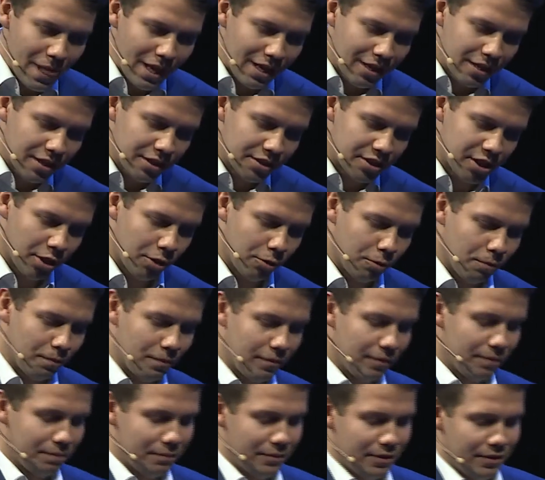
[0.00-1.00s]
So
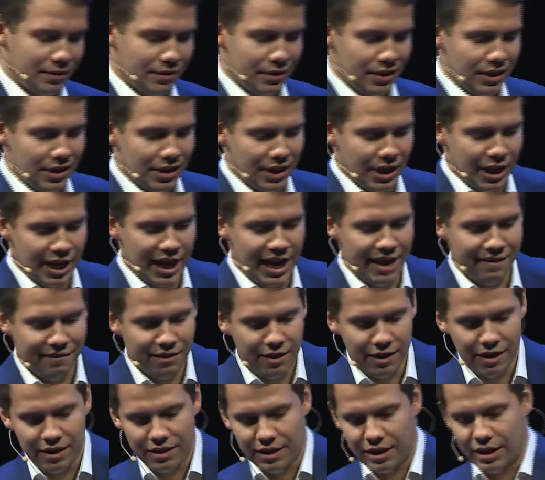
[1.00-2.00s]
I have
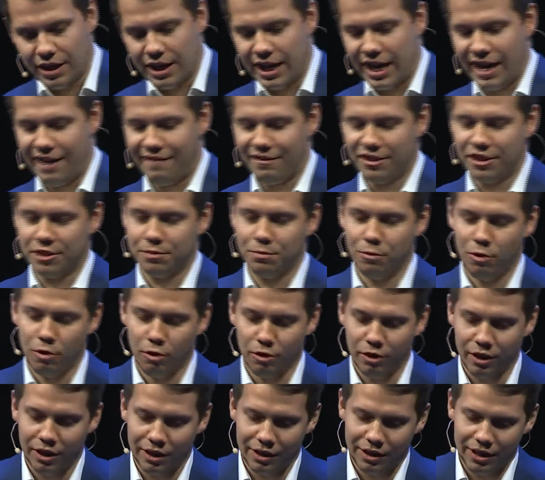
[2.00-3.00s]
a
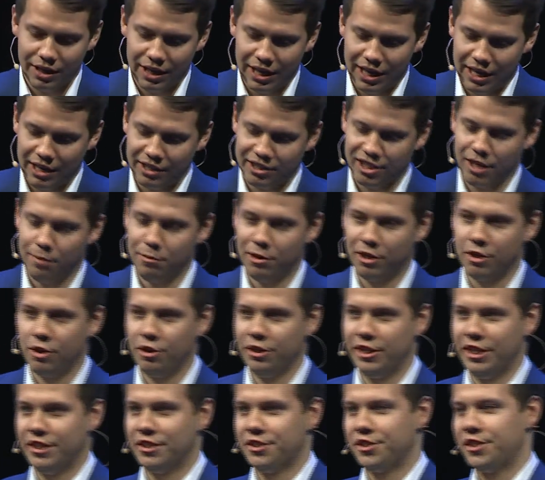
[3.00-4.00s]
small summer
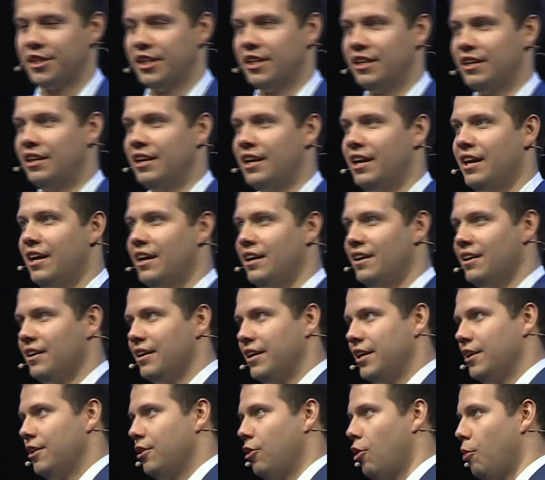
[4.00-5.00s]
cottage in
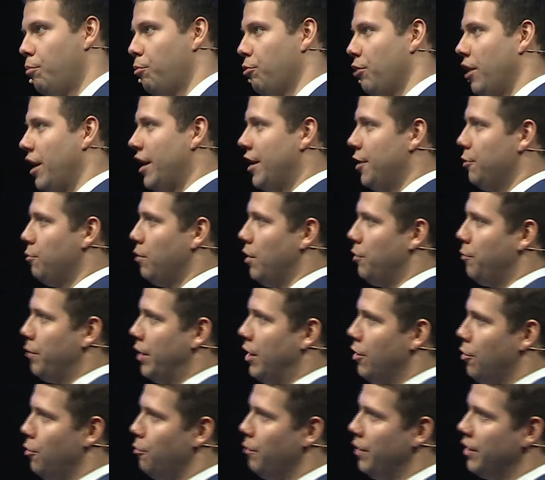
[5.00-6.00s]
Hobulaiu where we
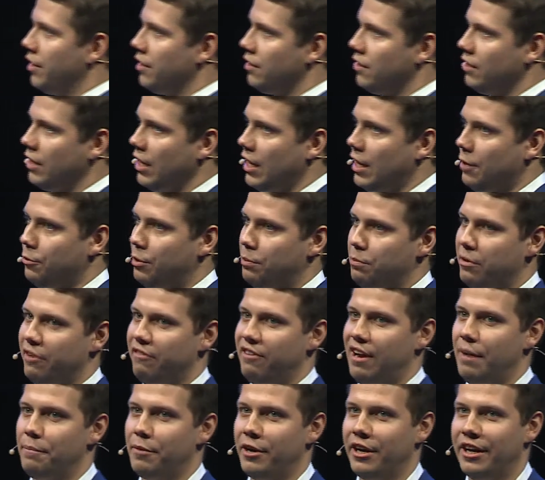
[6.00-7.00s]
go with my
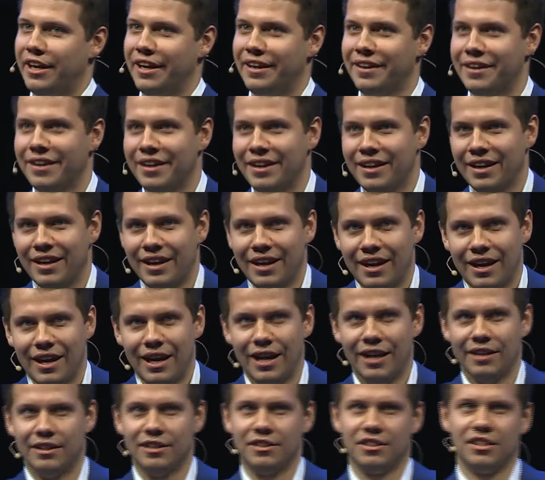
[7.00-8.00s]
family.
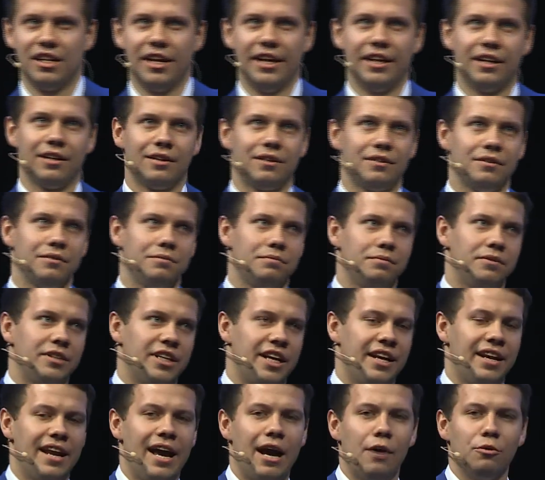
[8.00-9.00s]
There's like 10
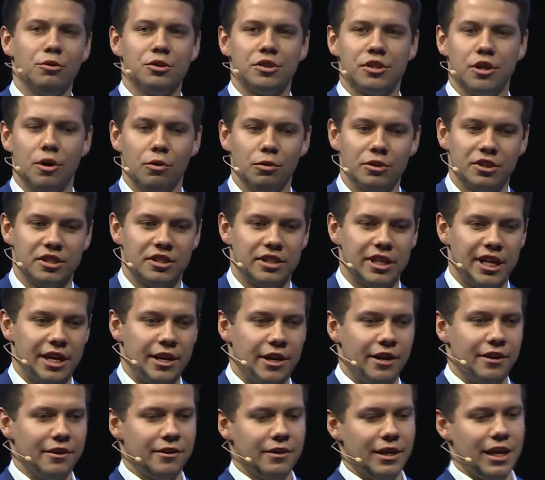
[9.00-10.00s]
households
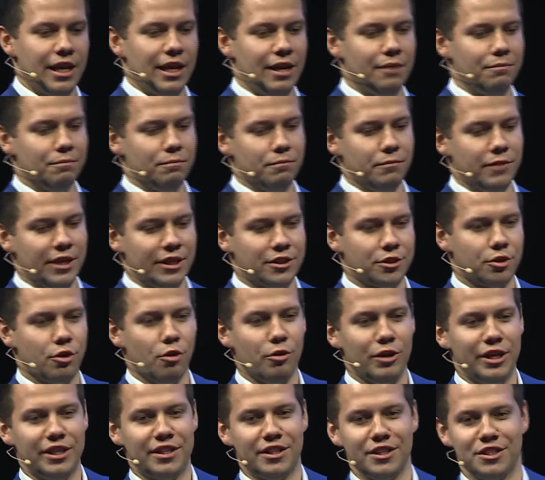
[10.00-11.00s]
there. Let's call
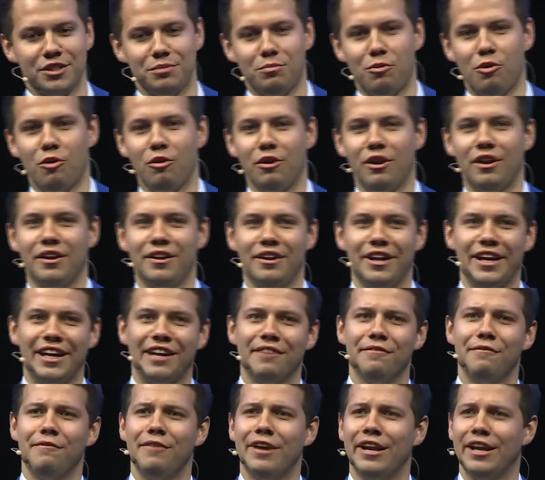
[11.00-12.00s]
it a small, like a
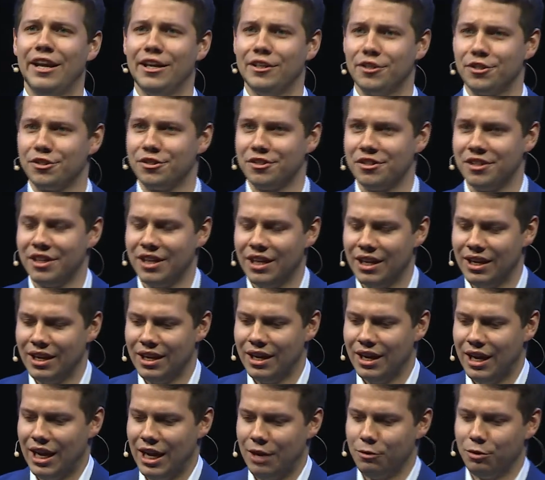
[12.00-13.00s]
village.
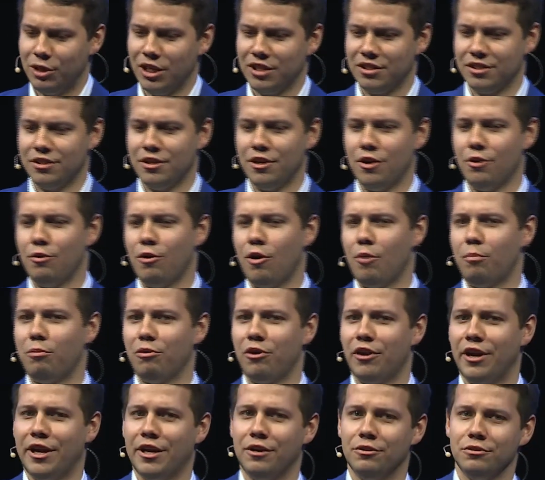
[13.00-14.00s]
Who doesn't know,
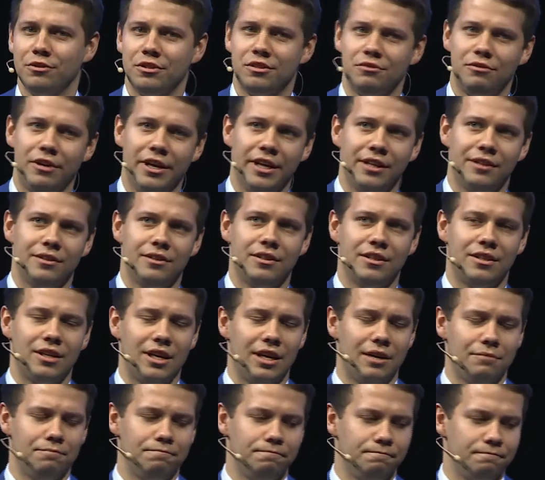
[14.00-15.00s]
Hobulaiu is right
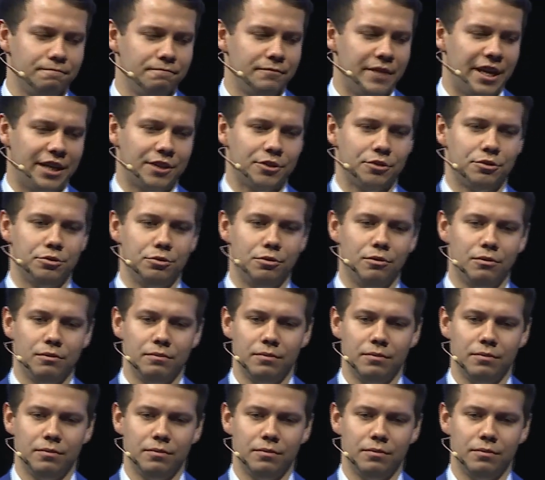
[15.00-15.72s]
next to